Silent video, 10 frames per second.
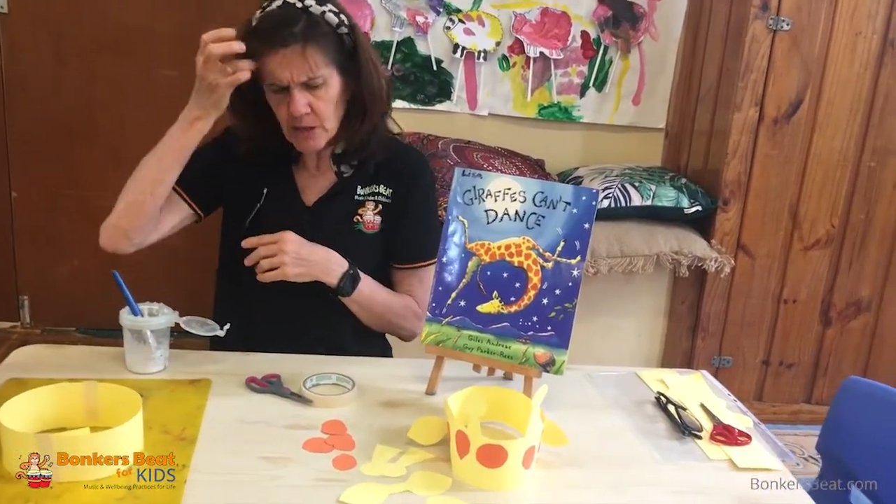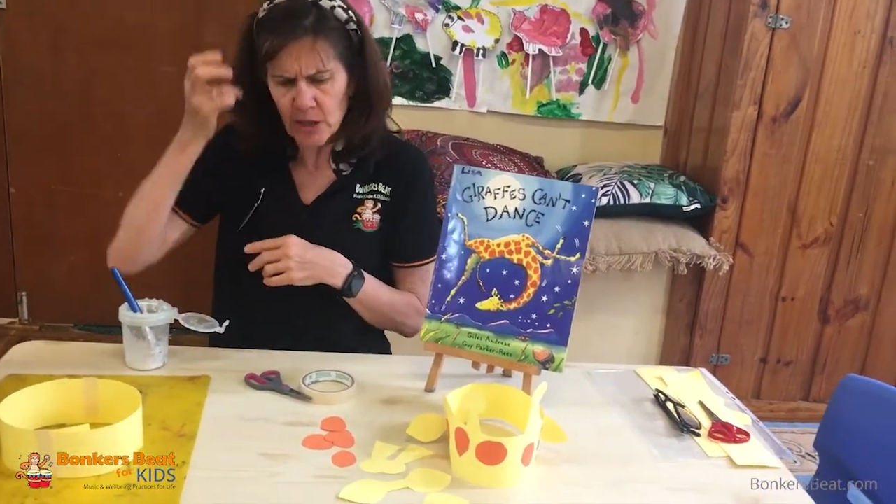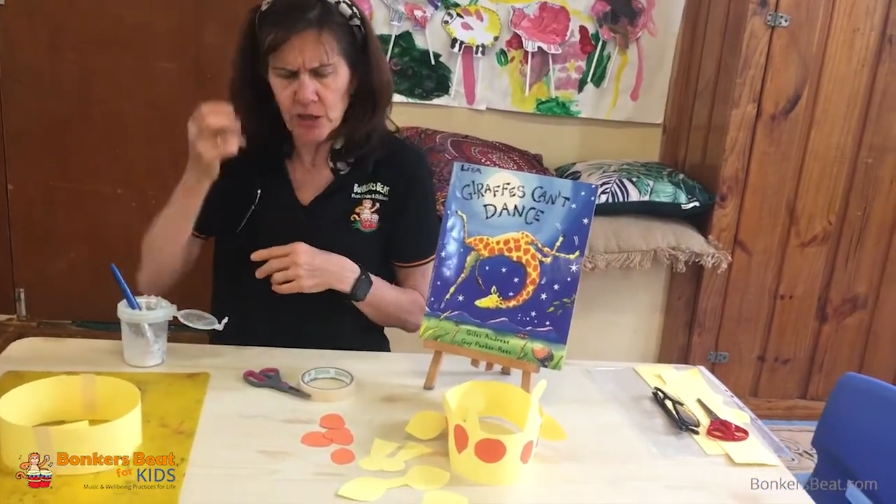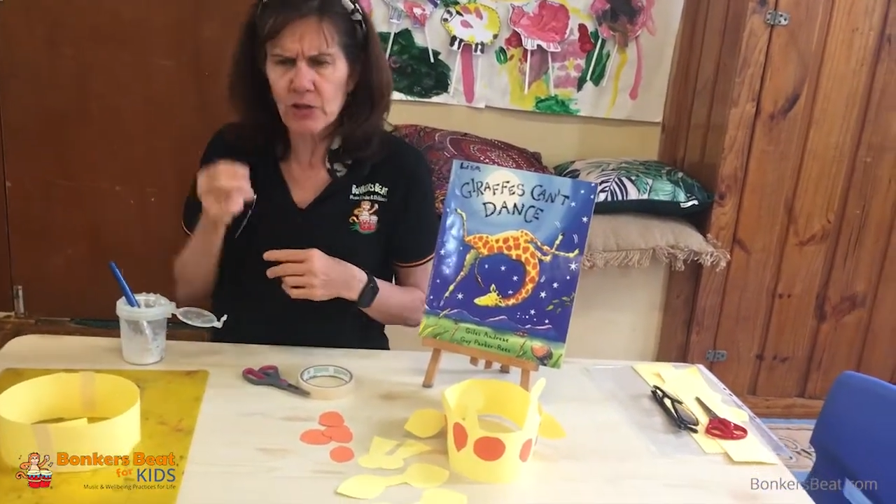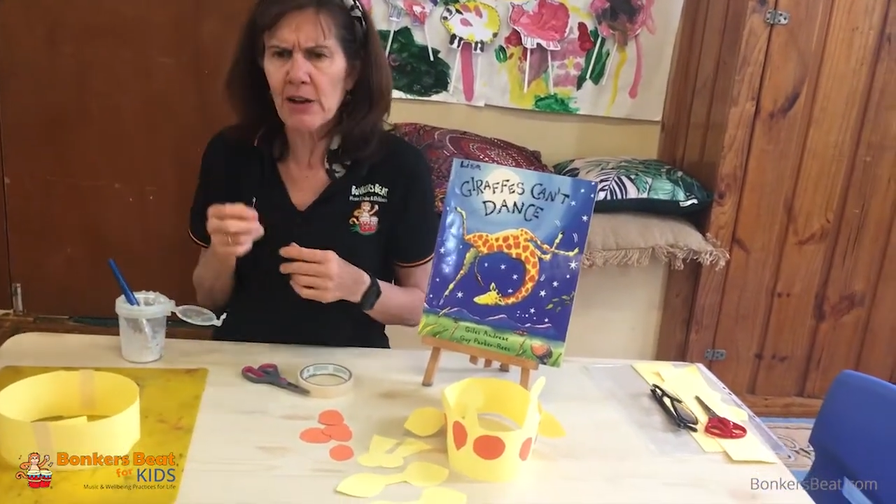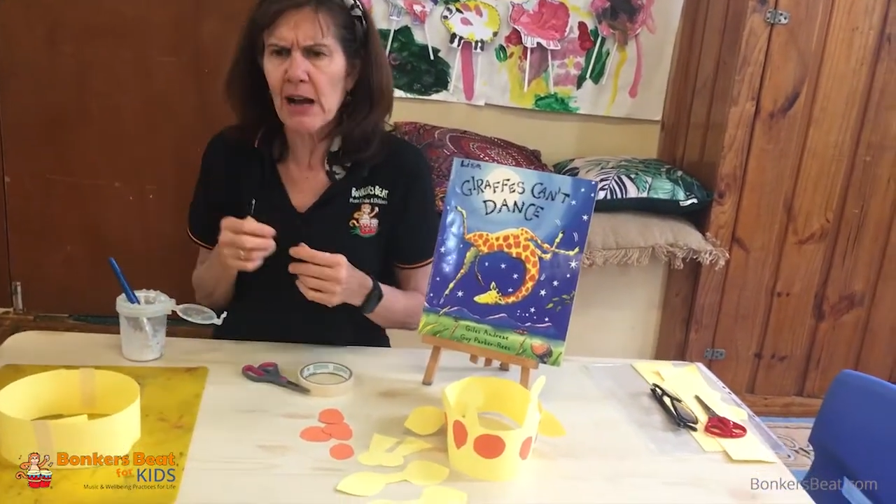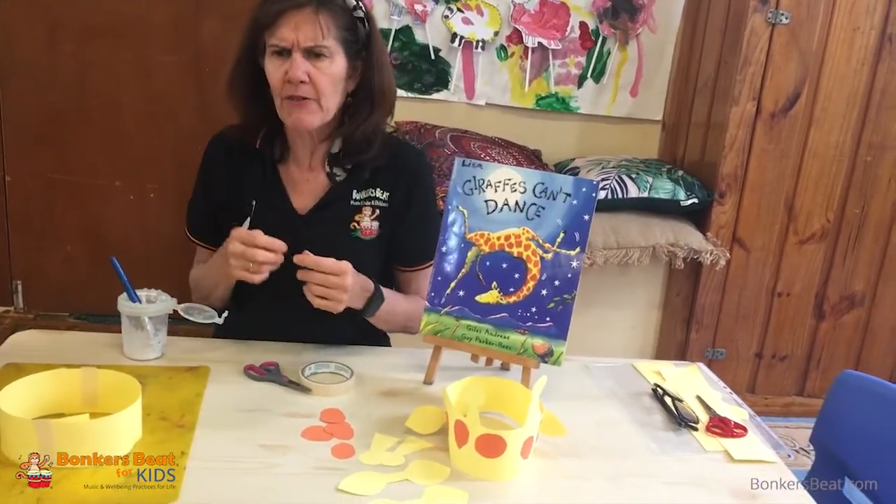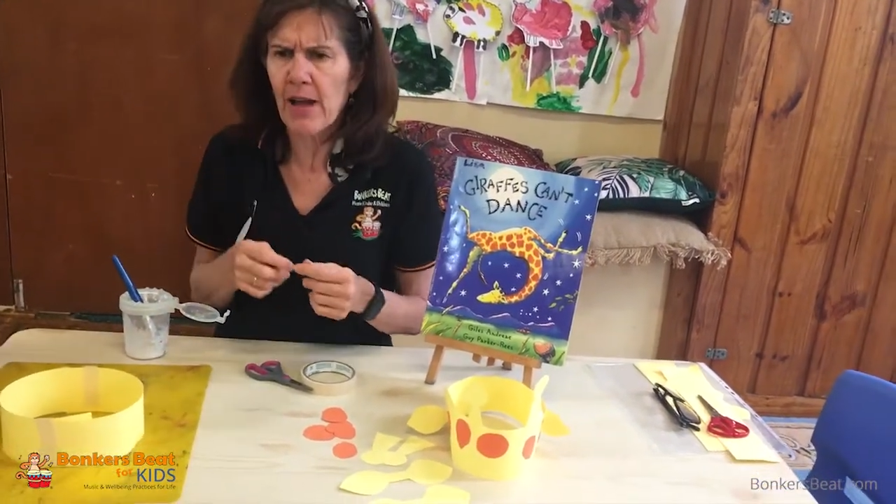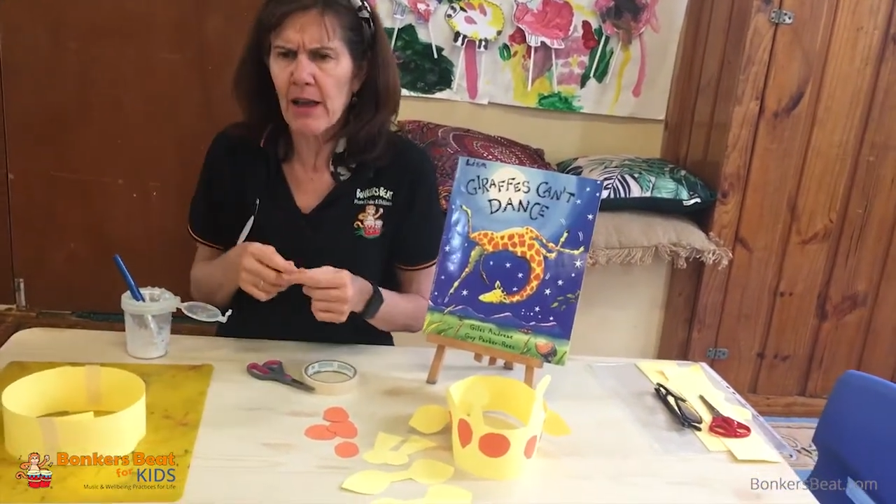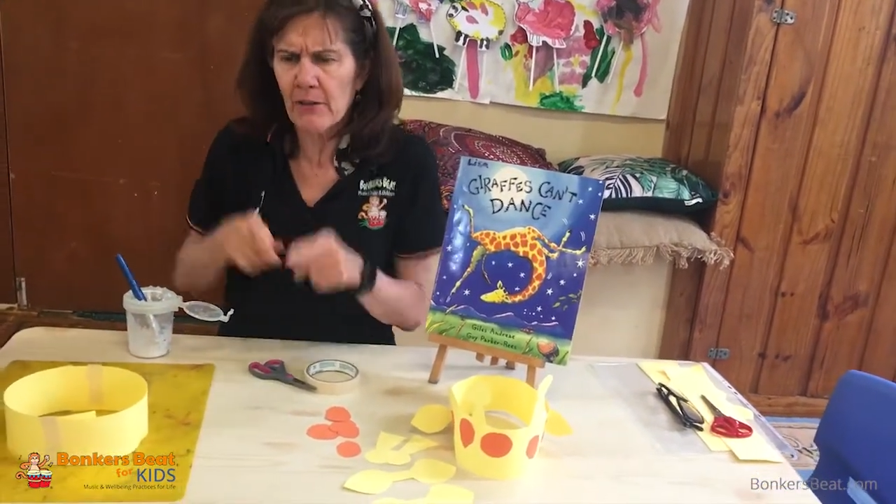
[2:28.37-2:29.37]
does a
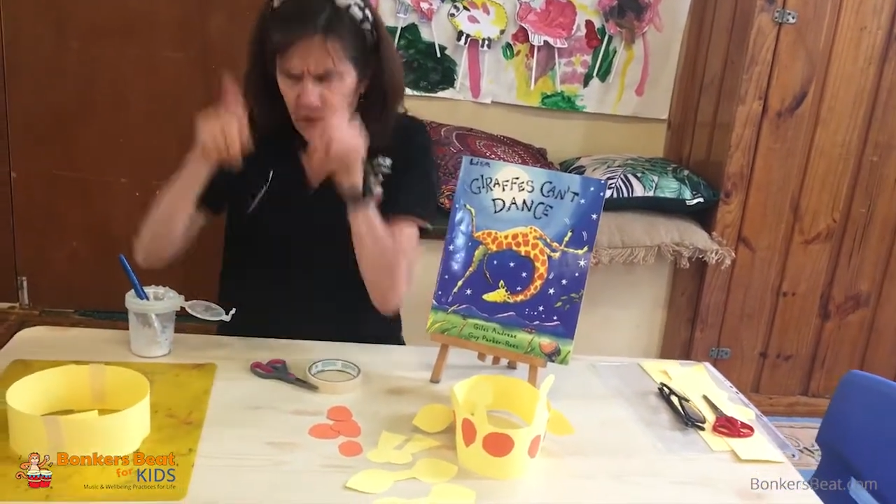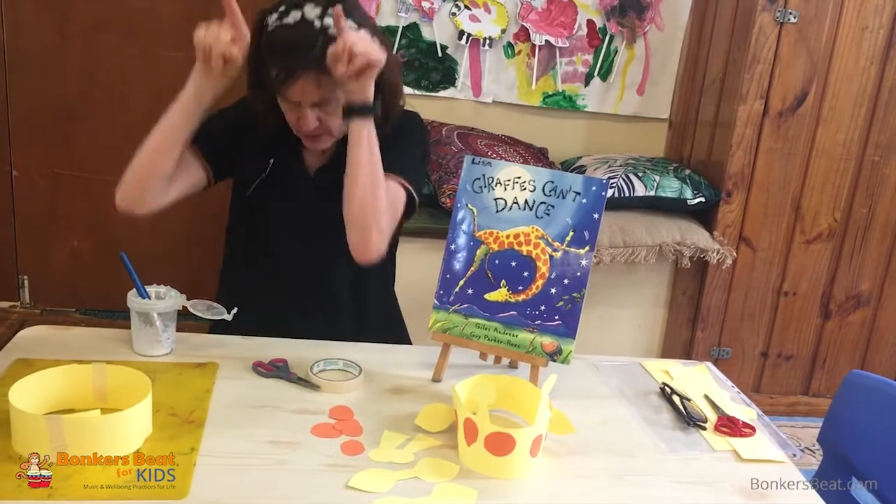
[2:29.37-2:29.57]
giraffe have?